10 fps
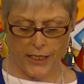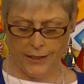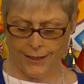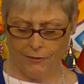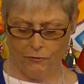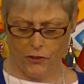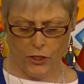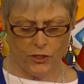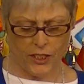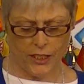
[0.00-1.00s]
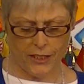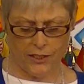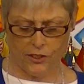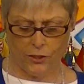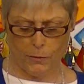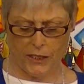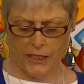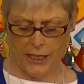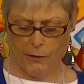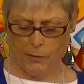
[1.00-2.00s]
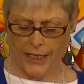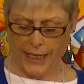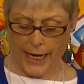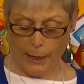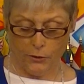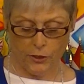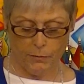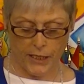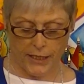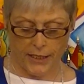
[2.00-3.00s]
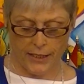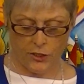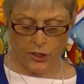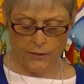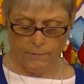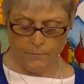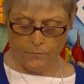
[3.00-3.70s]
It's a confusing and disturbing tale, but it captured my attention.